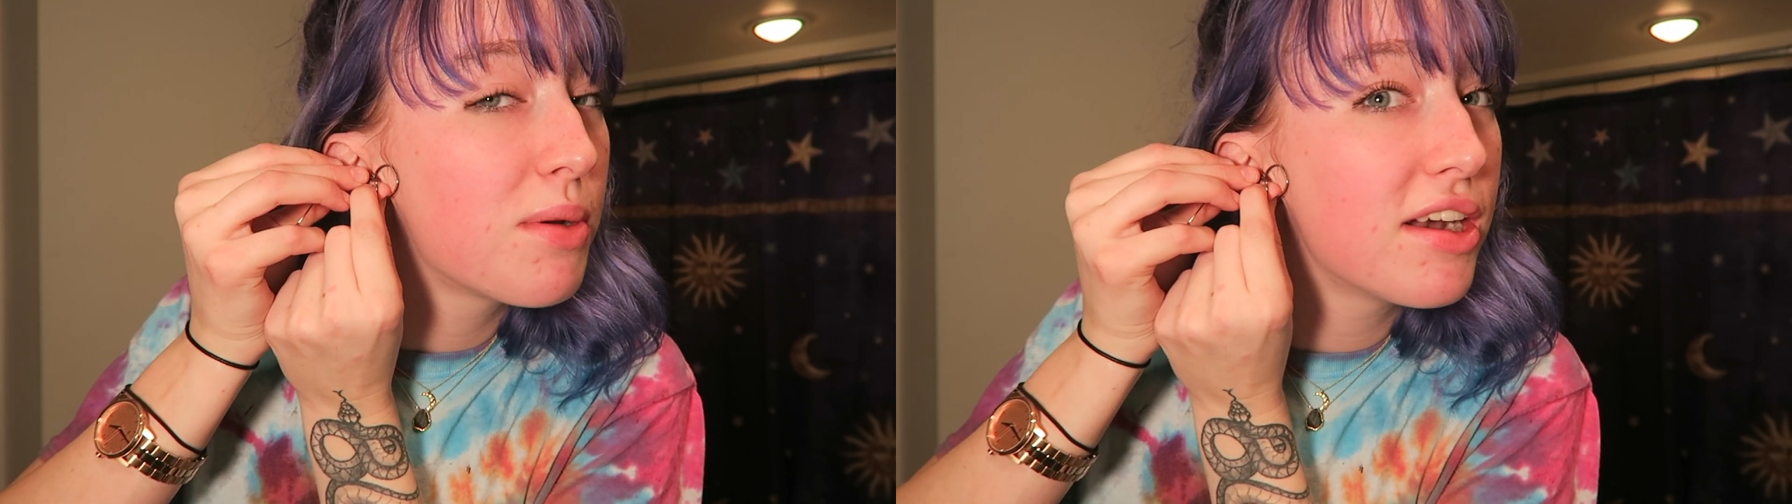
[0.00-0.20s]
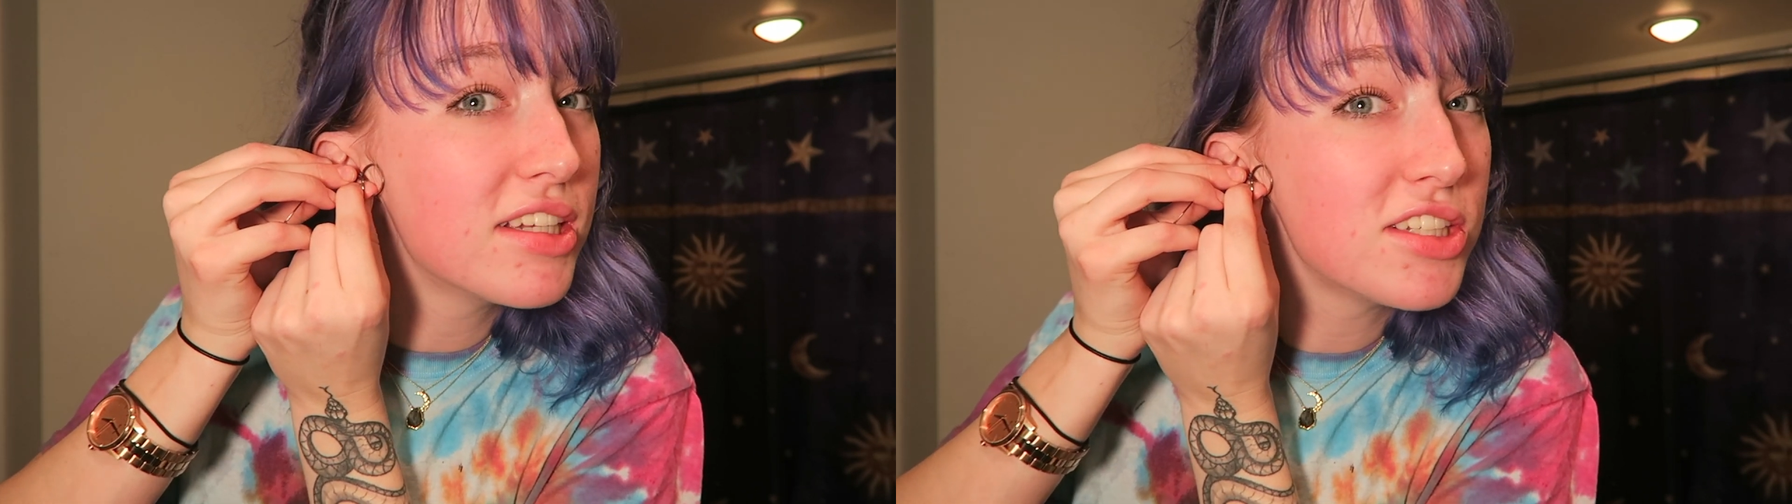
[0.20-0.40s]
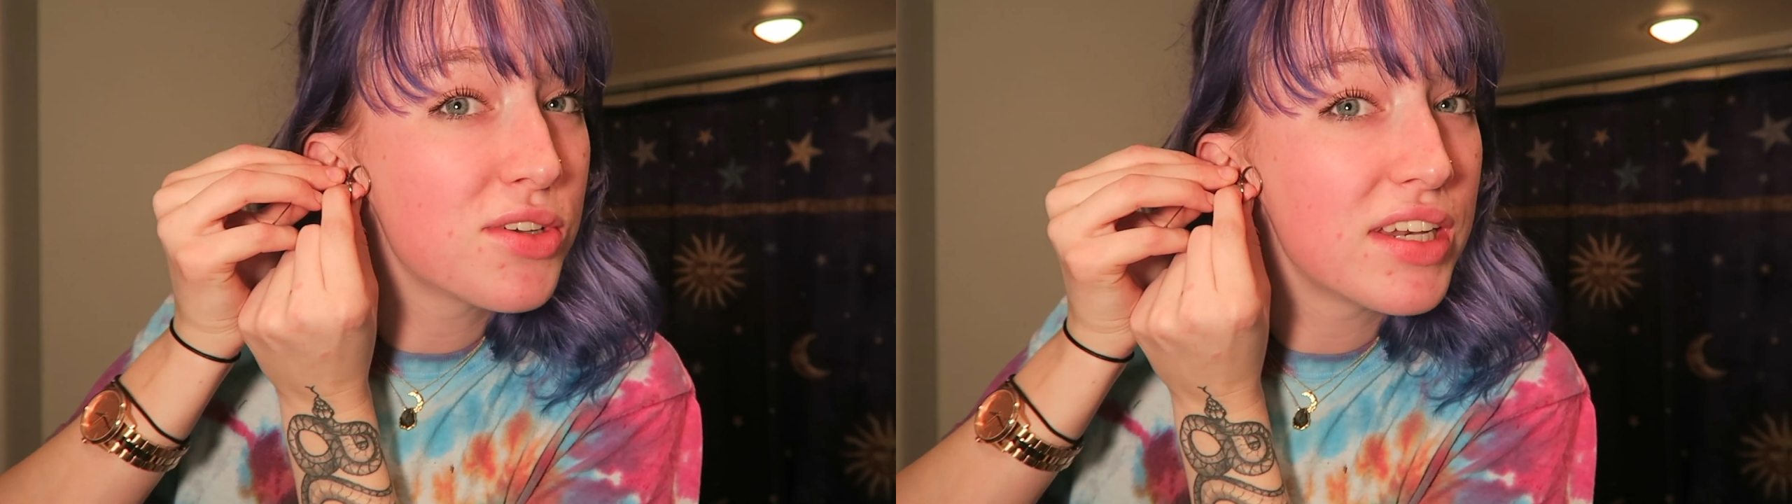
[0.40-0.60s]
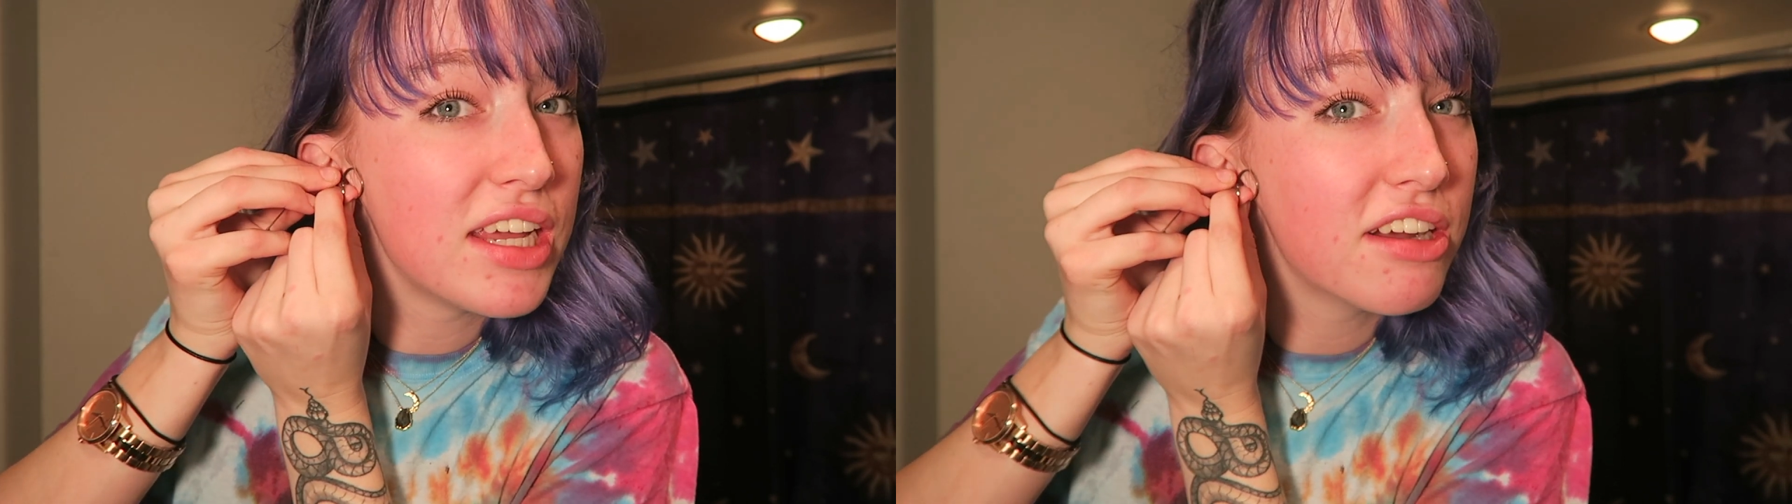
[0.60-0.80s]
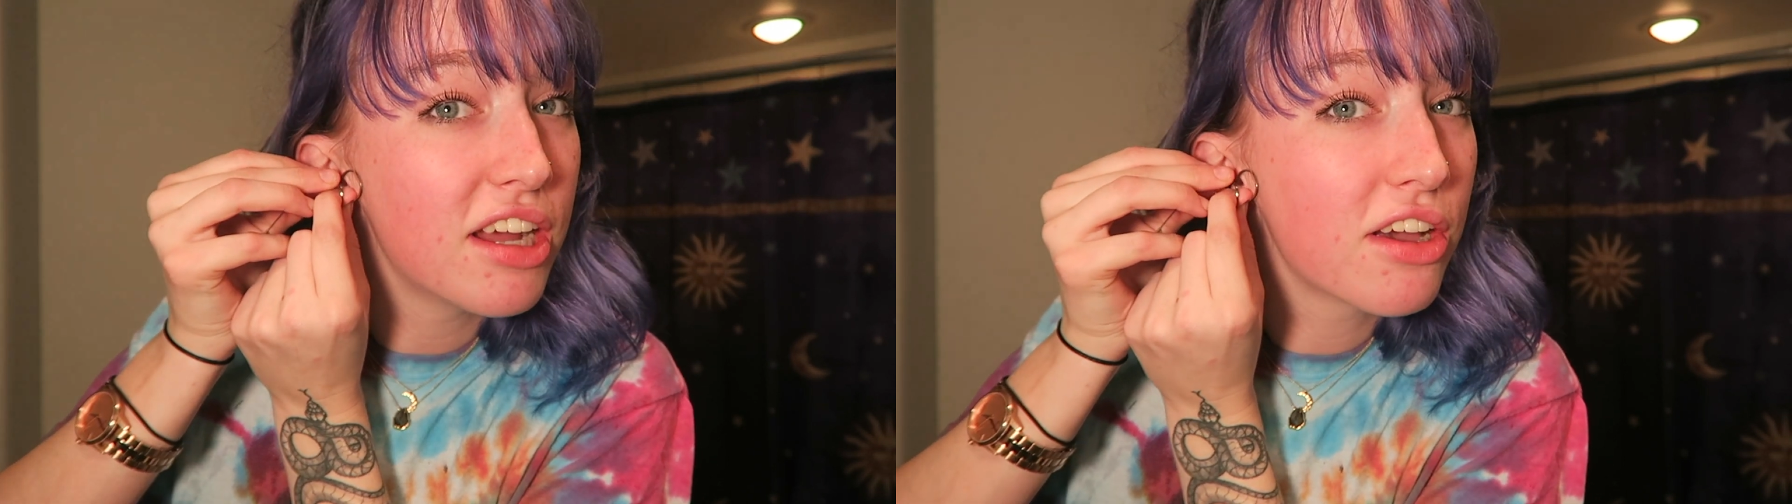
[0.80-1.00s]
part is you can
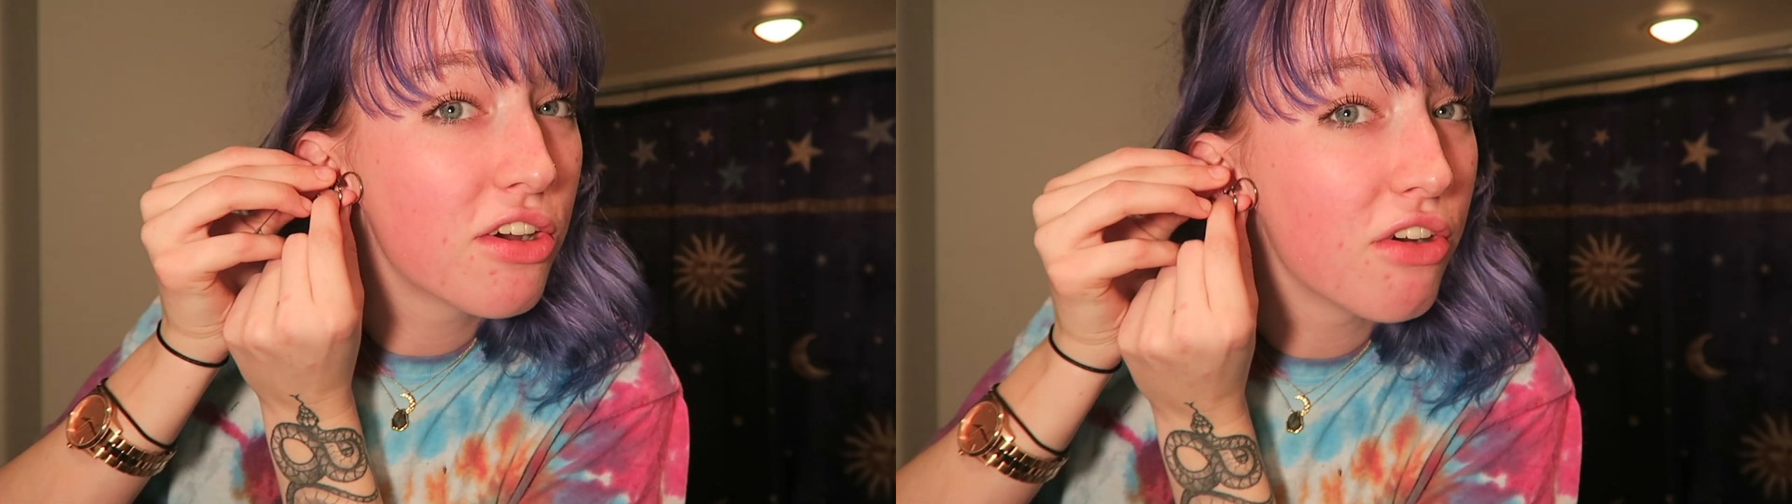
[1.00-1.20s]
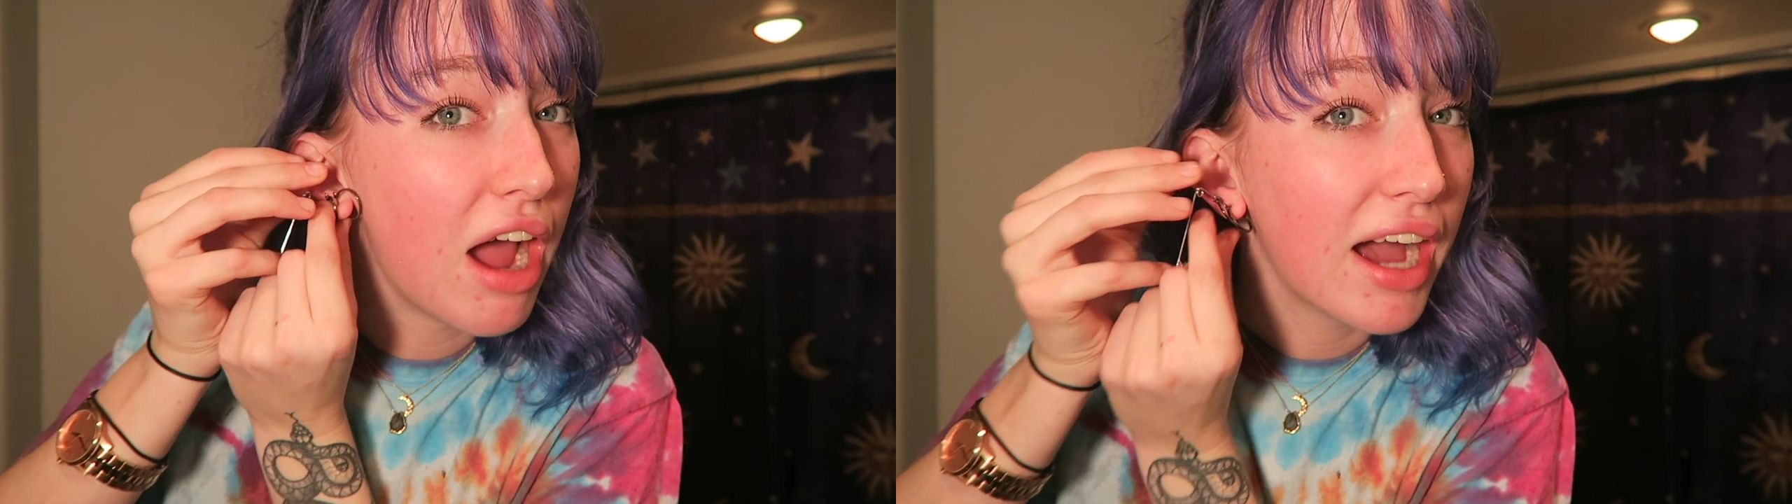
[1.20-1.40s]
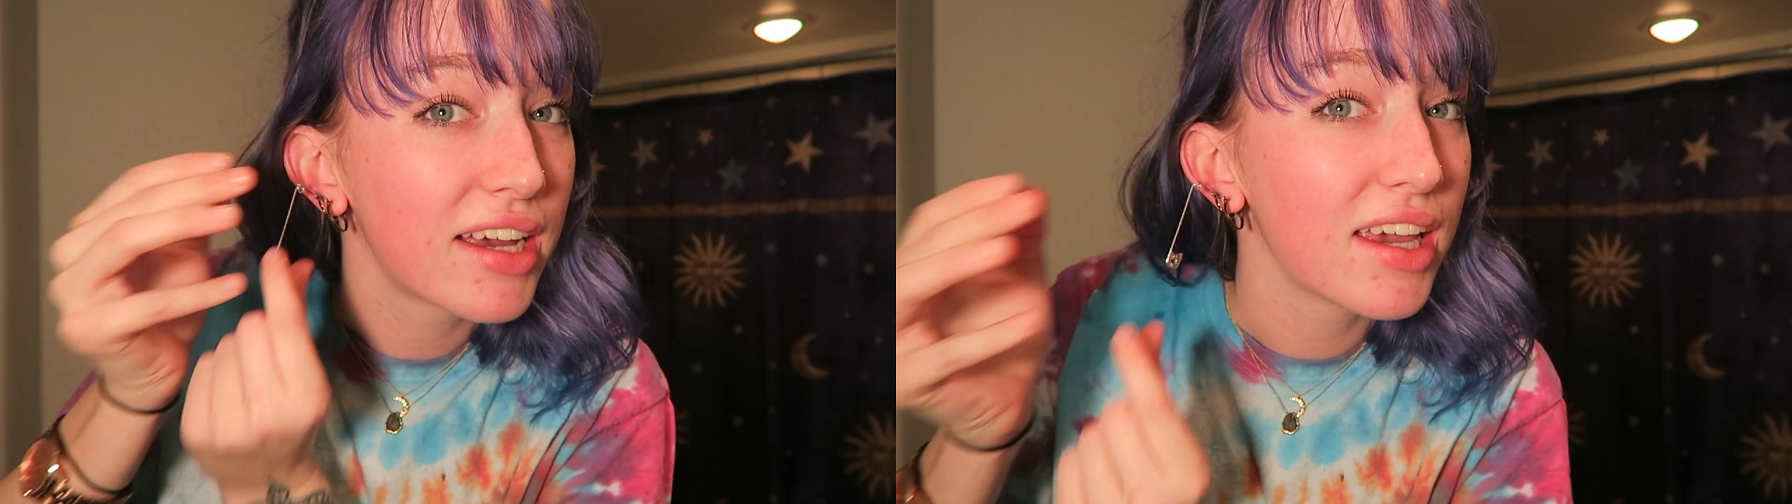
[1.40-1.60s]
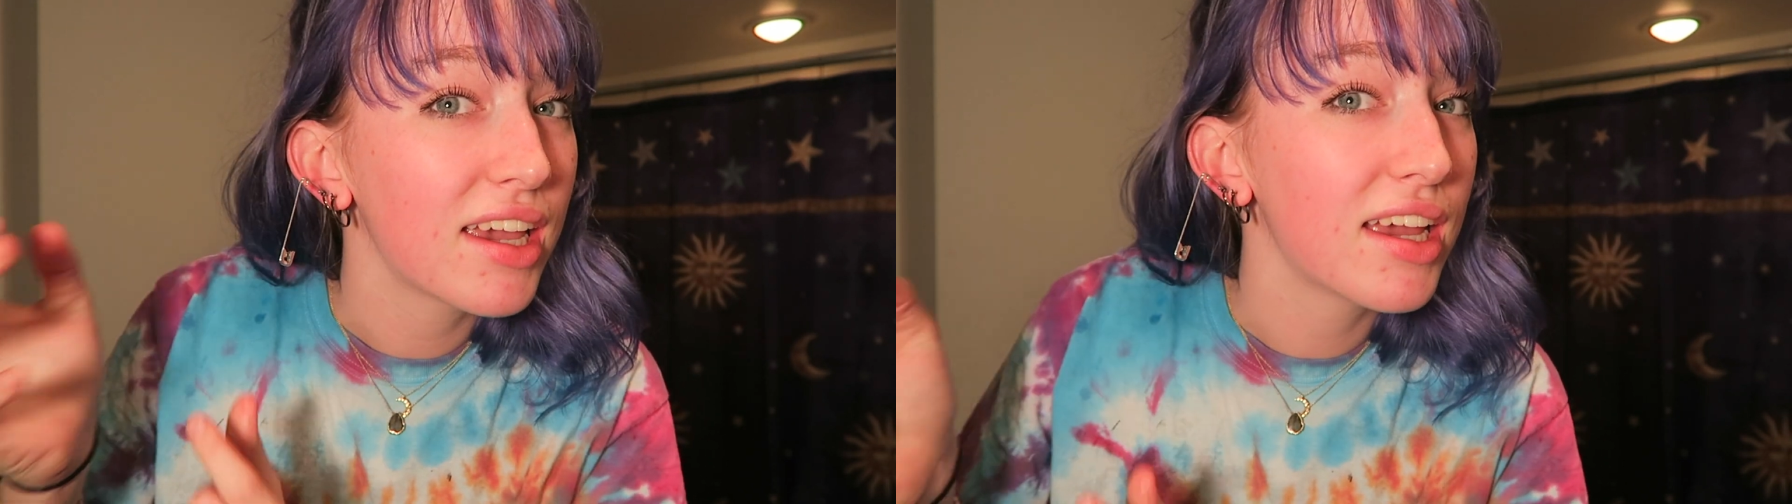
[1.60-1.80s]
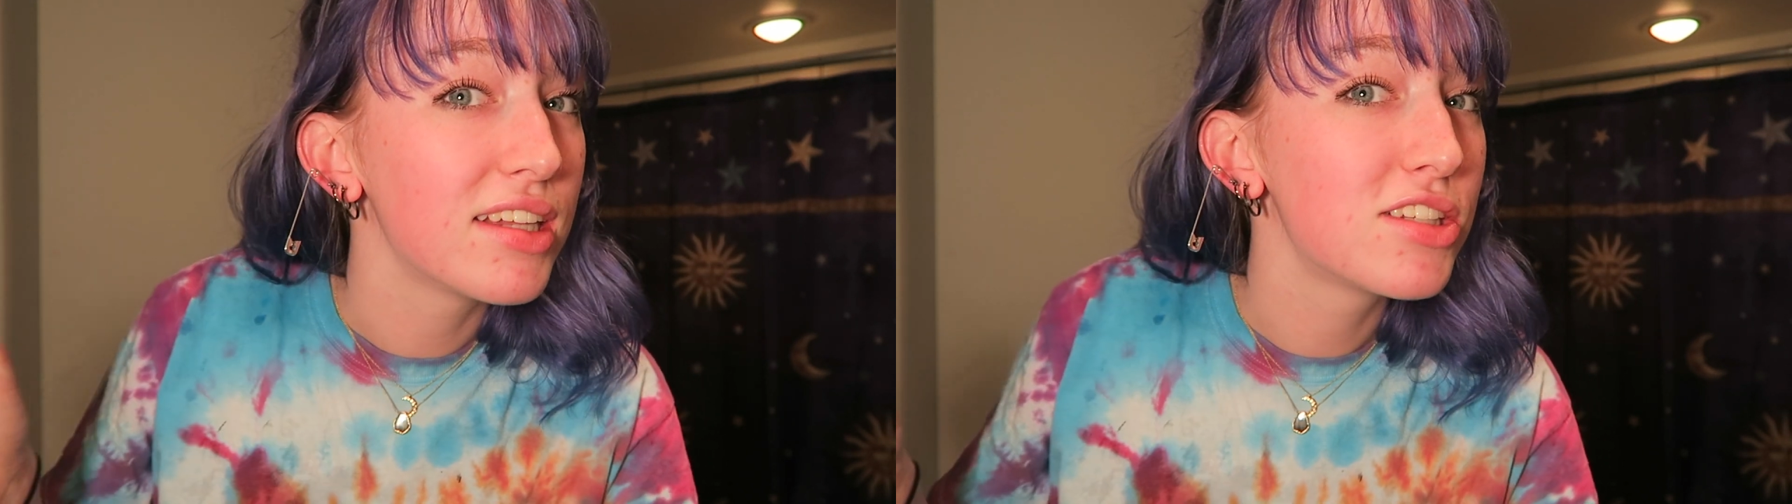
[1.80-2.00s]
hear it
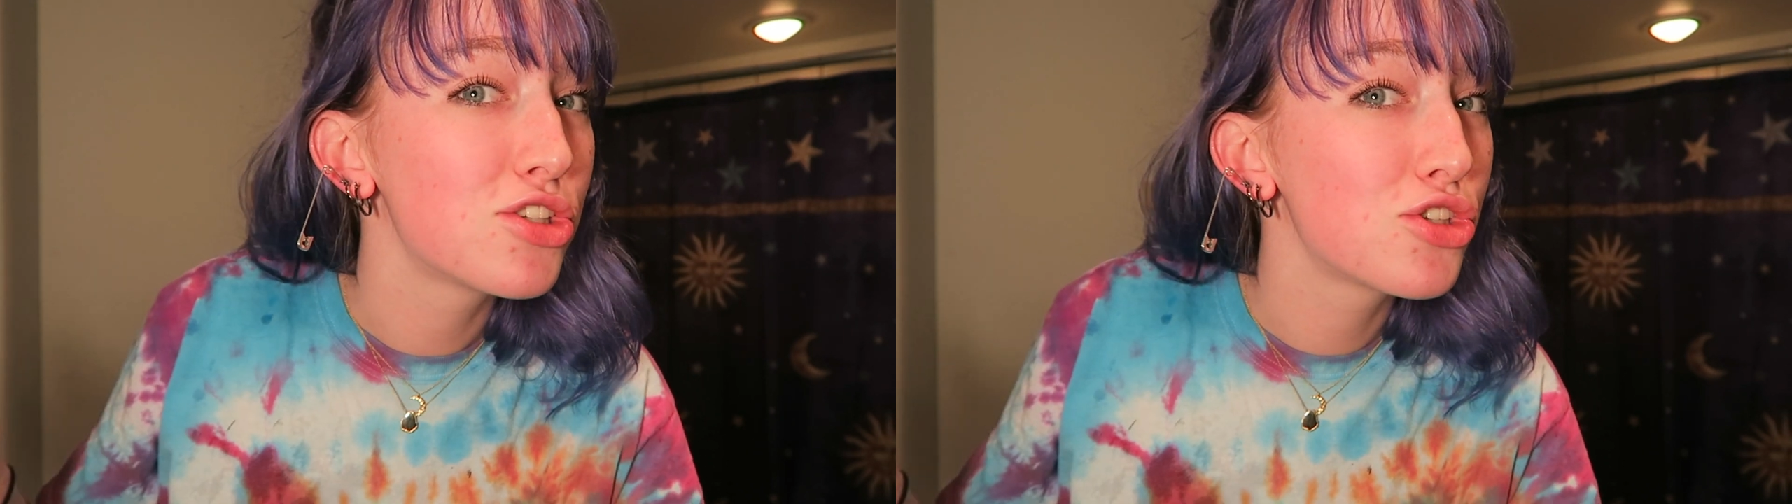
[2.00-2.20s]
cracking. It's